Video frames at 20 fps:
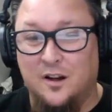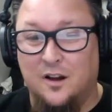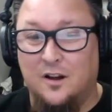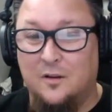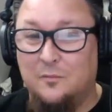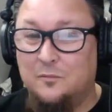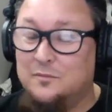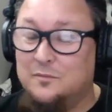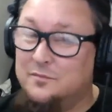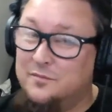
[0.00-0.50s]

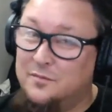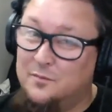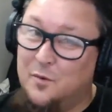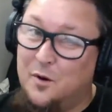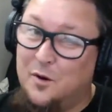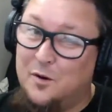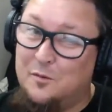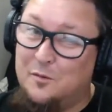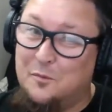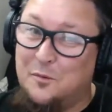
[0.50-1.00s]
Welcome
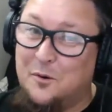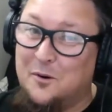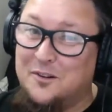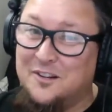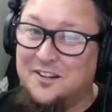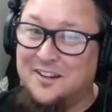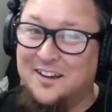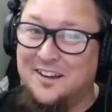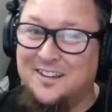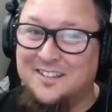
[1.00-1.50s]

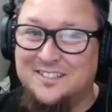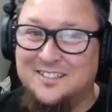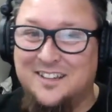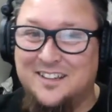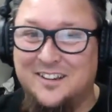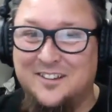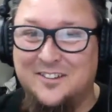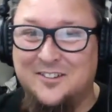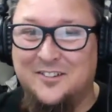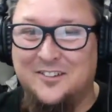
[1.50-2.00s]
aboard, you guys.
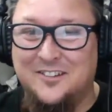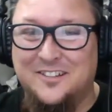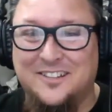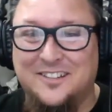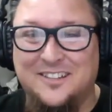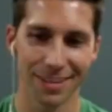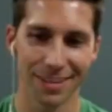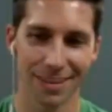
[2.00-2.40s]
How you doing?